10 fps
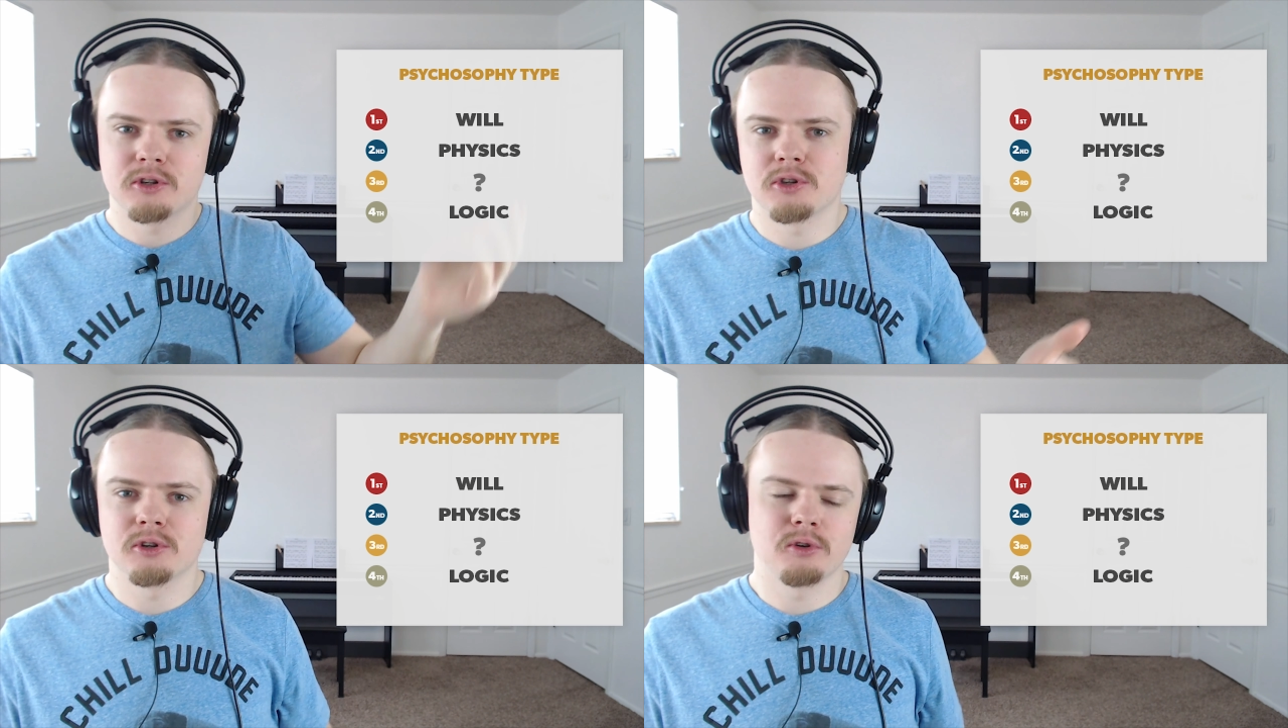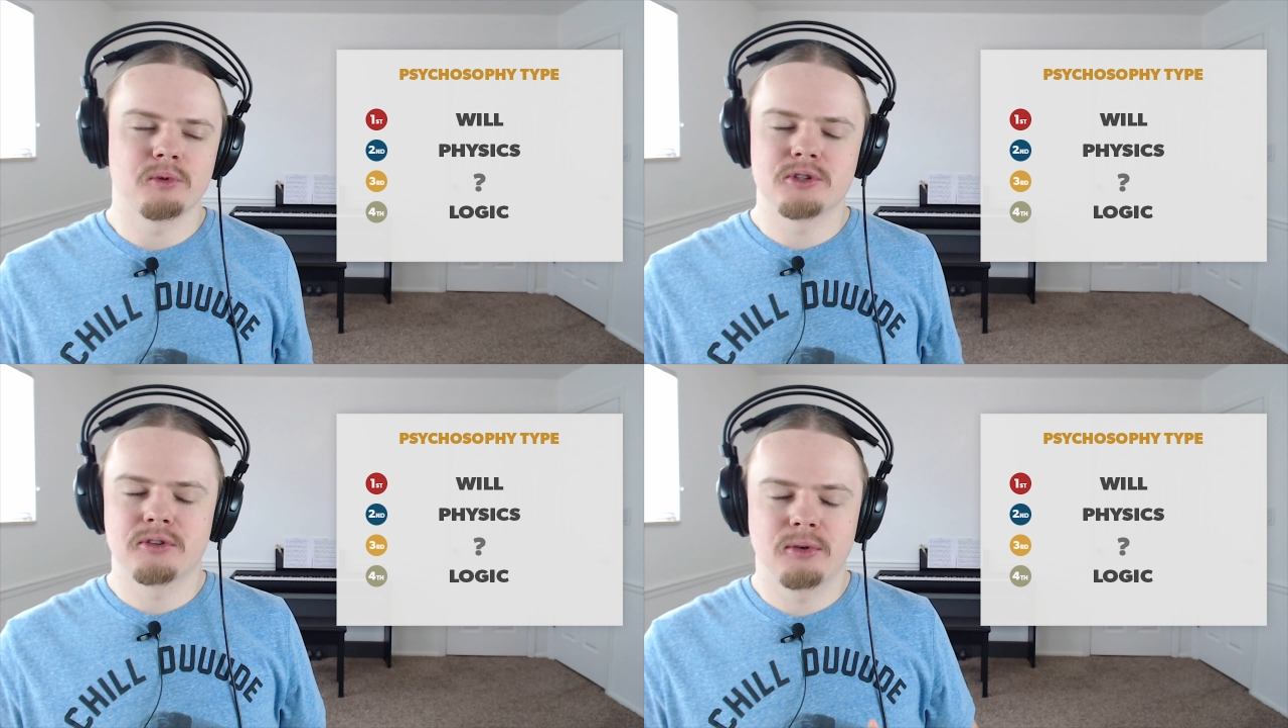sort of
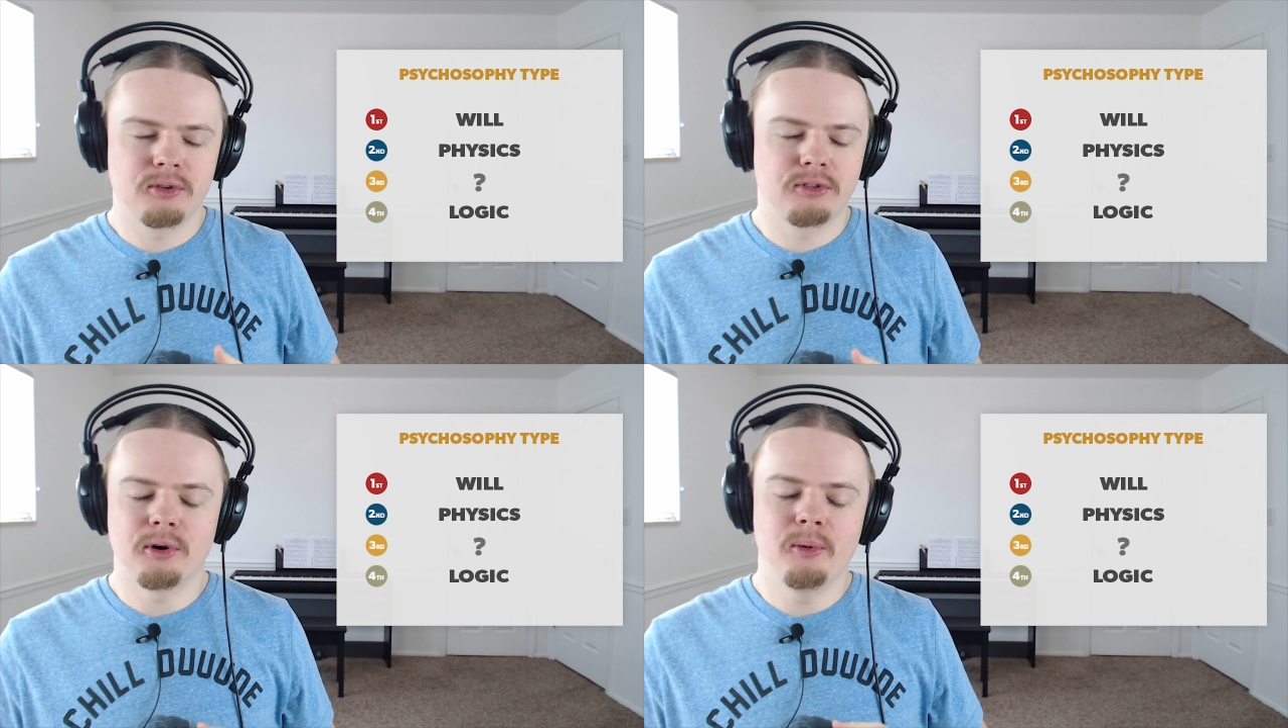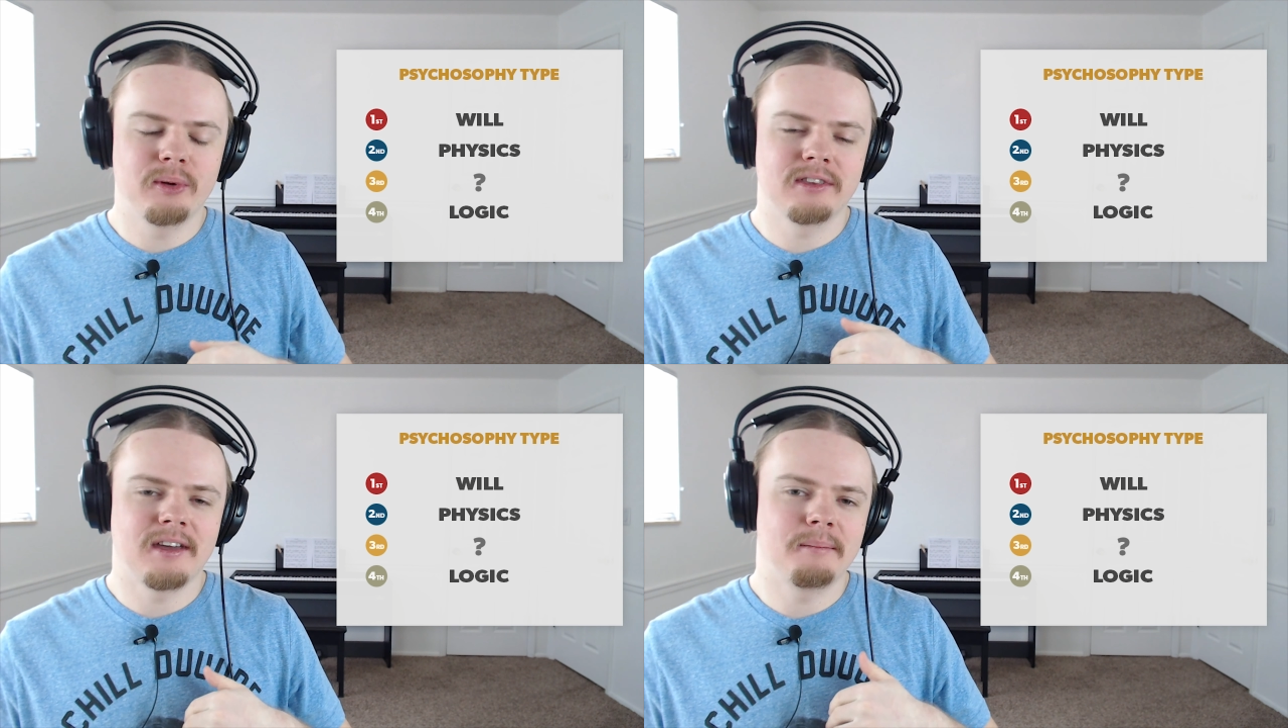was
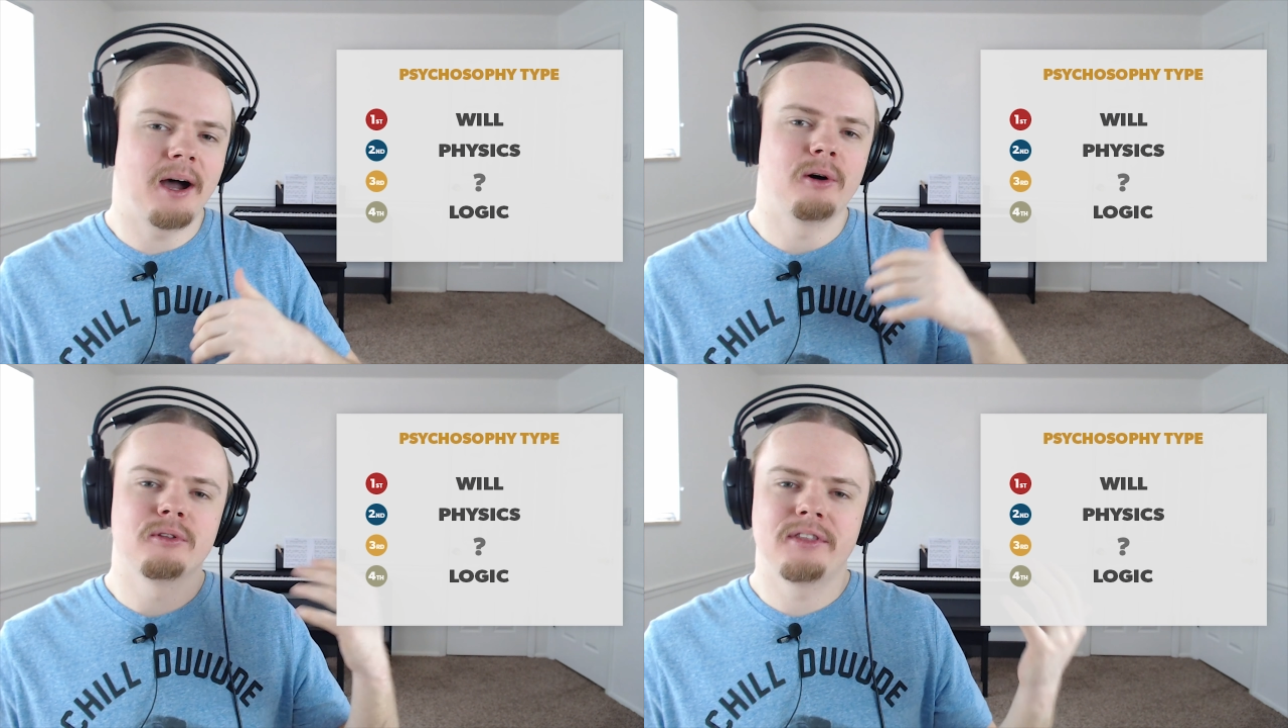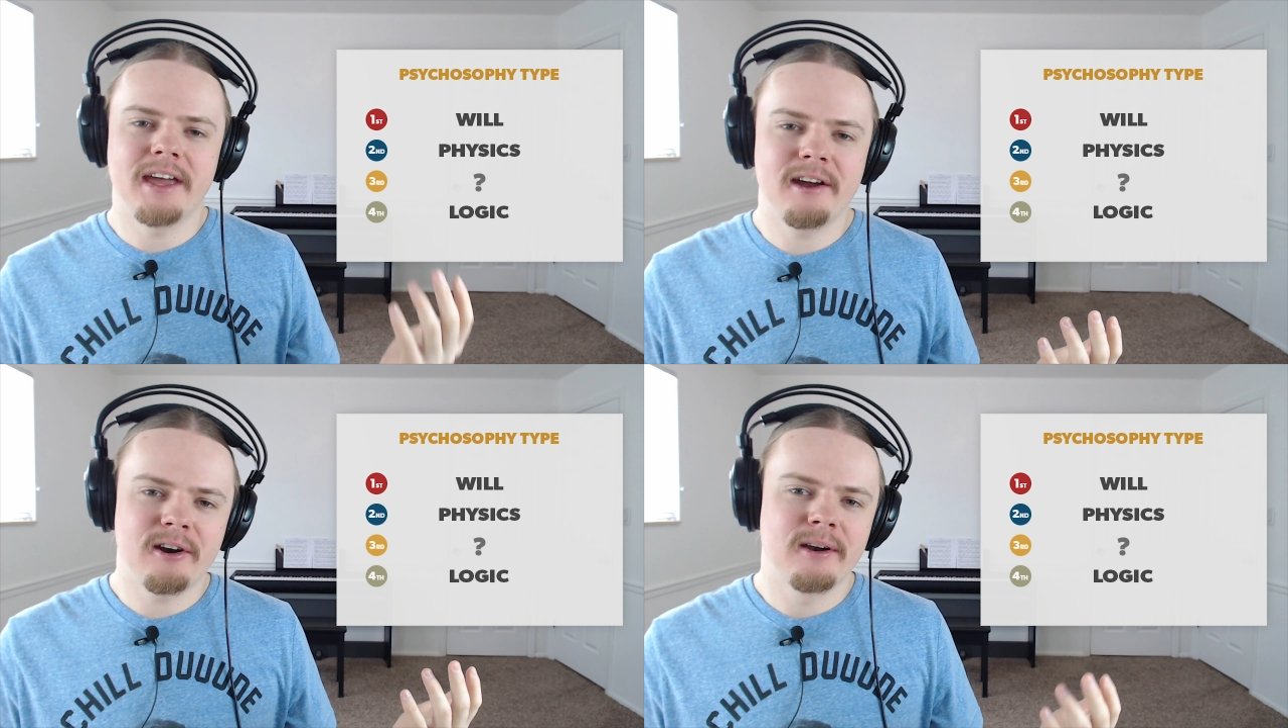throwing them out
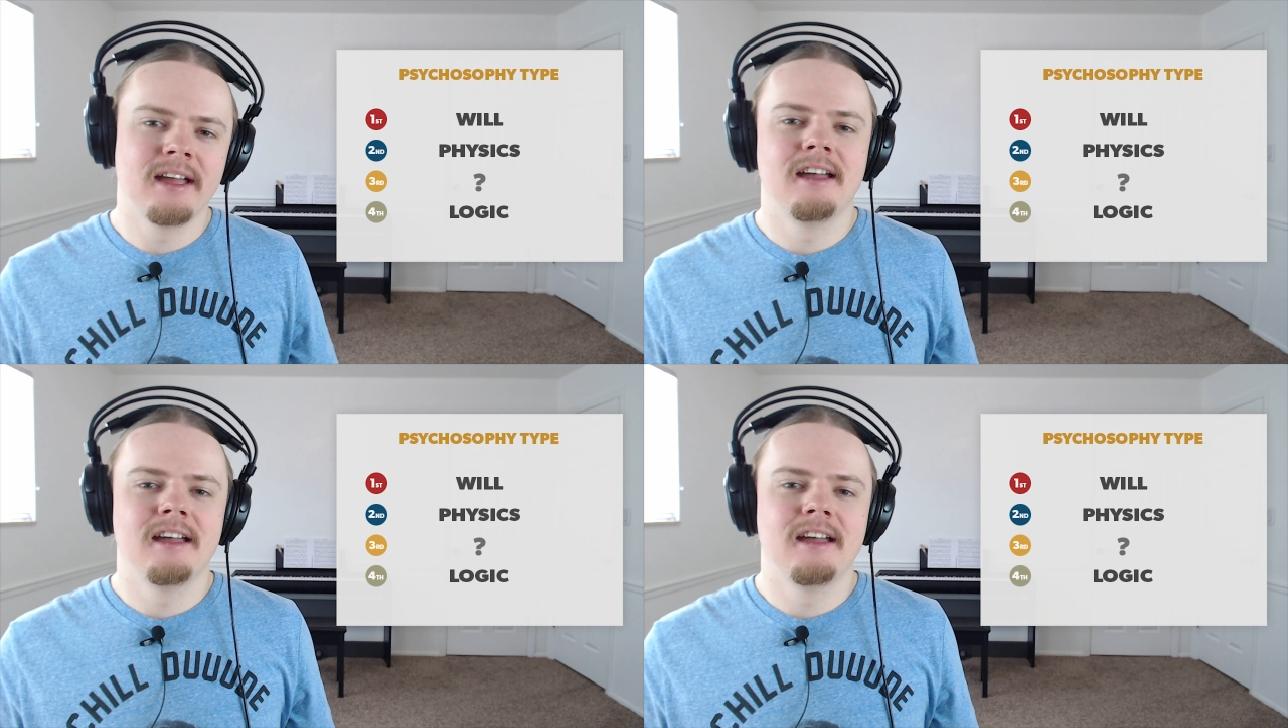there